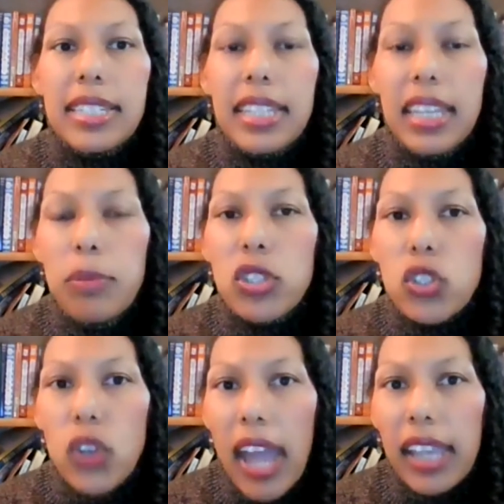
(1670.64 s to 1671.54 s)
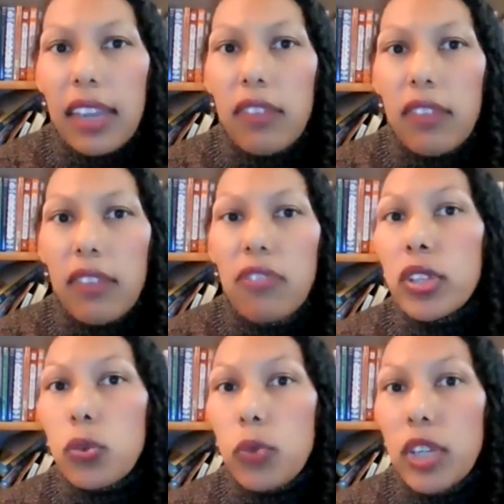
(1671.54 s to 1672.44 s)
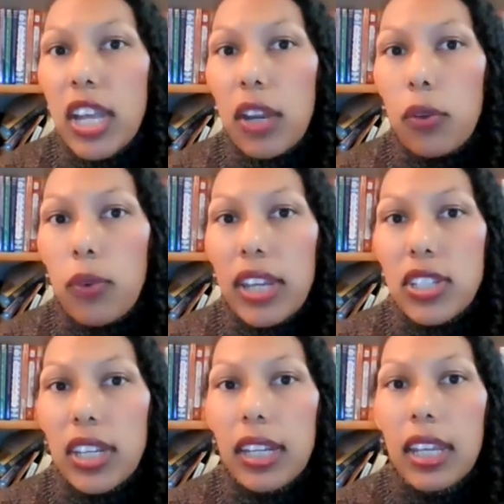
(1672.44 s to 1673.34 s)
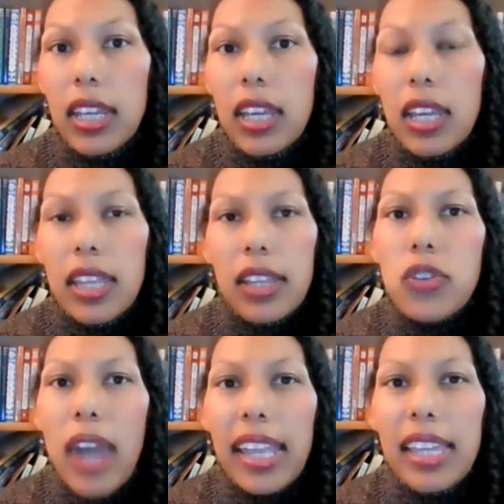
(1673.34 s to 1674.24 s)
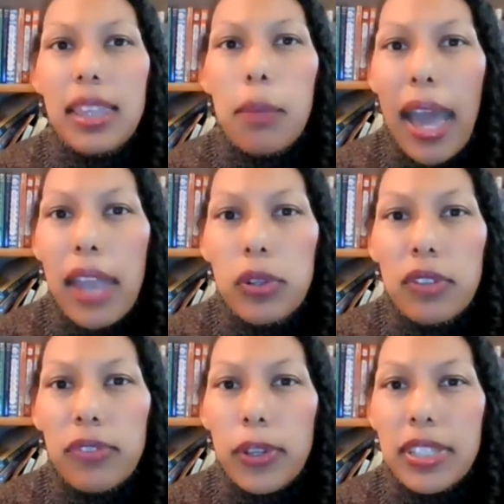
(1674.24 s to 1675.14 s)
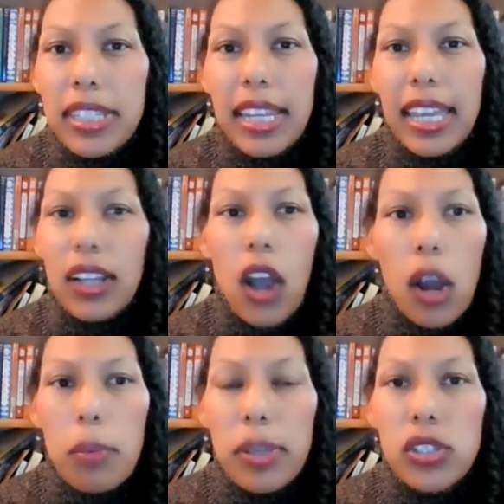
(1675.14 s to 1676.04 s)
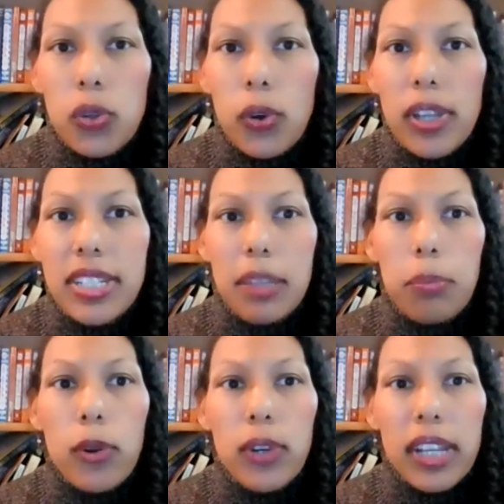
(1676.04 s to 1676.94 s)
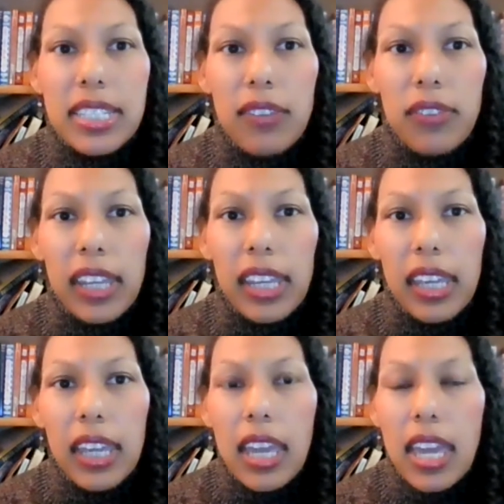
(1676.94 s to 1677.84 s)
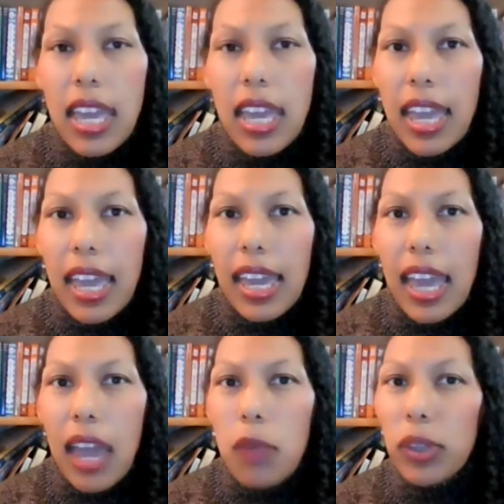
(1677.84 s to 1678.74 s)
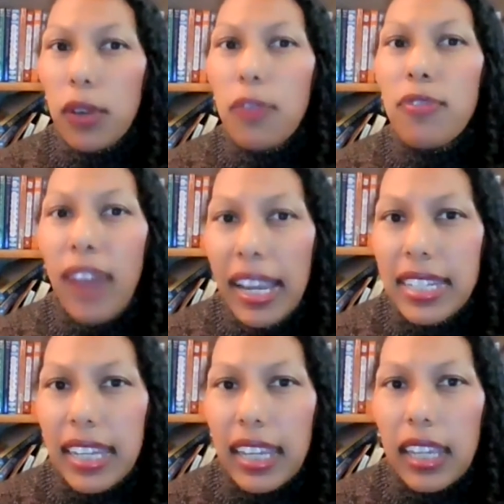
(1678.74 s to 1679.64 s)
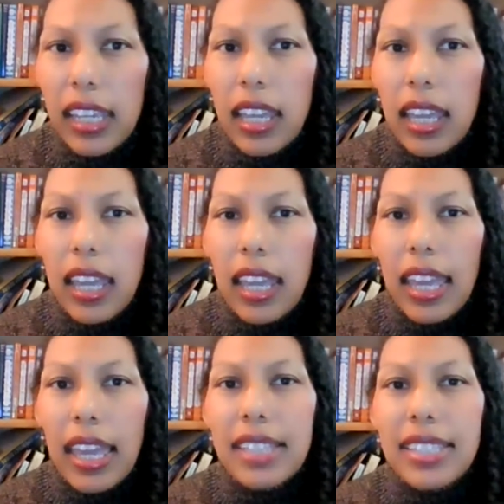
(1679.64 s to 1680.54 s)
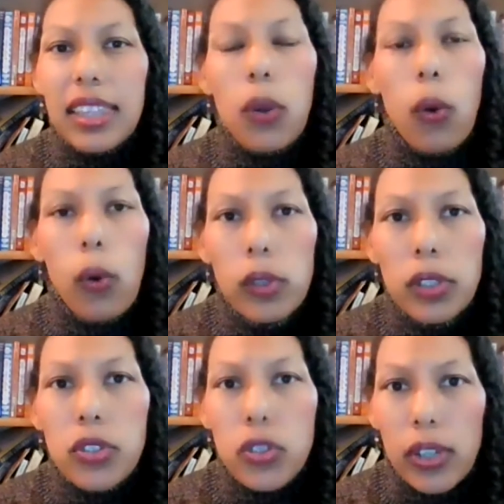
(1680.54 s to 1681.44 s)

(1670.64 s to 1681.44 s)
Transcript: The team is tracking forest regeneration. They're tracking the biodiversity and the carbon storage and the productivity. And what they're finding is that the older